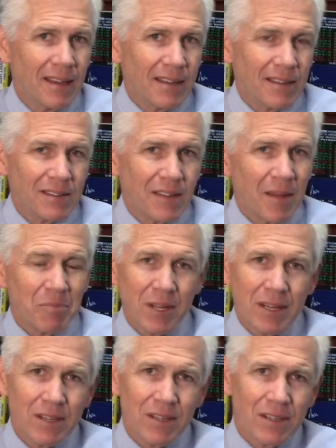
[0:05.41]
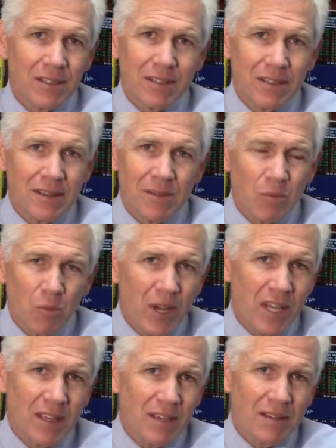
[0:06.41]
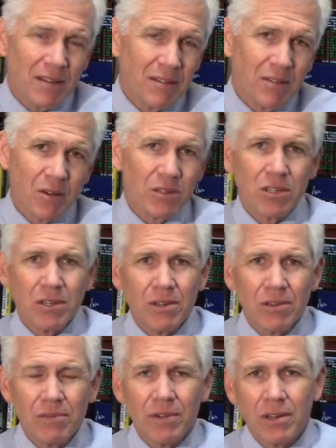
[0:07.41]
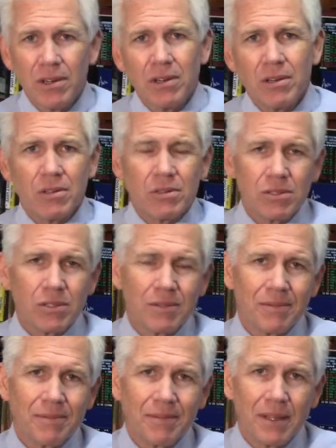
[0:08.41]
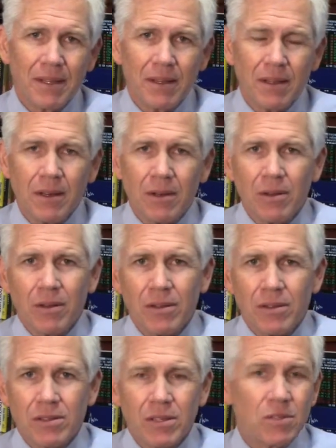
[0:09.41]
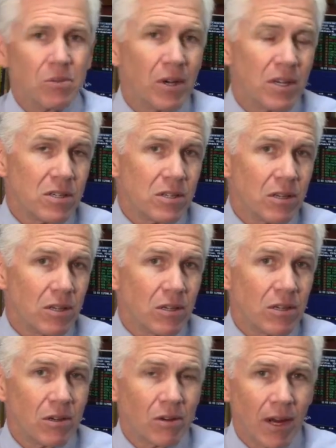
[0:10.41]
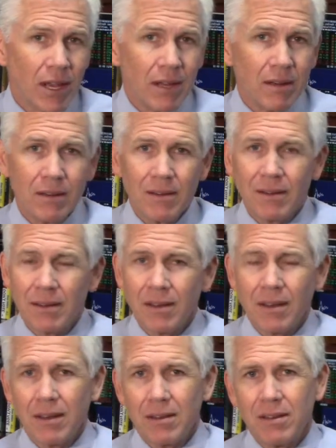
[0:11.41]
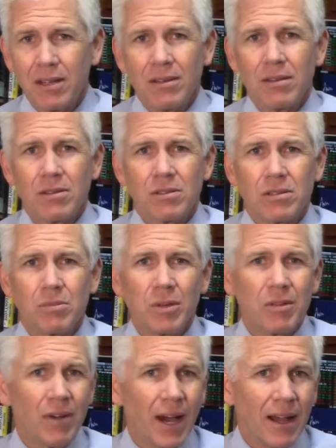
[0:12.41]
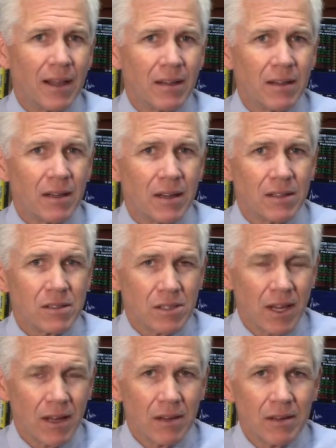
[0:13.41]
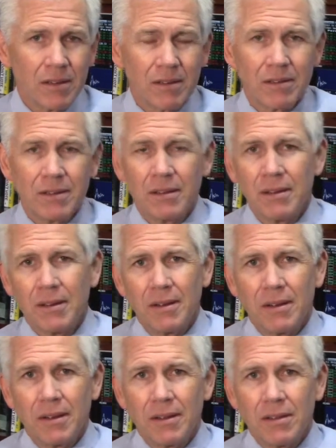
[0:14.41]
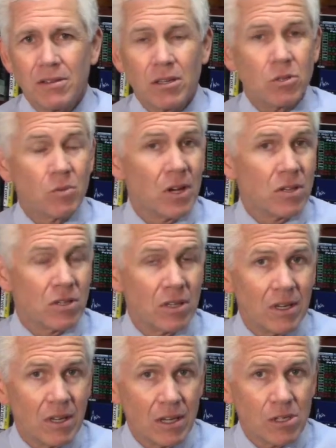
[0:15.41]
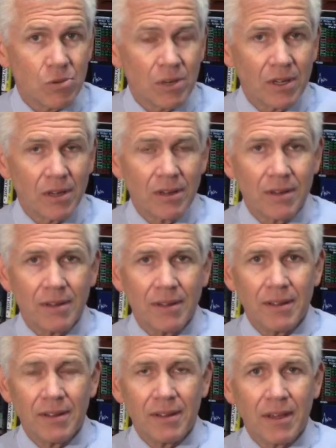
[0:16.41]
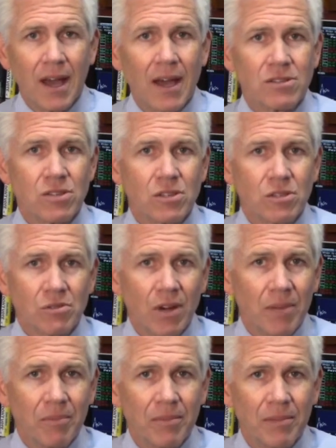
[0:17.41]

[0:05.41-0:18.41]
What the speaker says: It's not been a good week or two for news. The situation in the Ukraine continues to be violent and unsettled. The situation in Israel and the Gaza Strip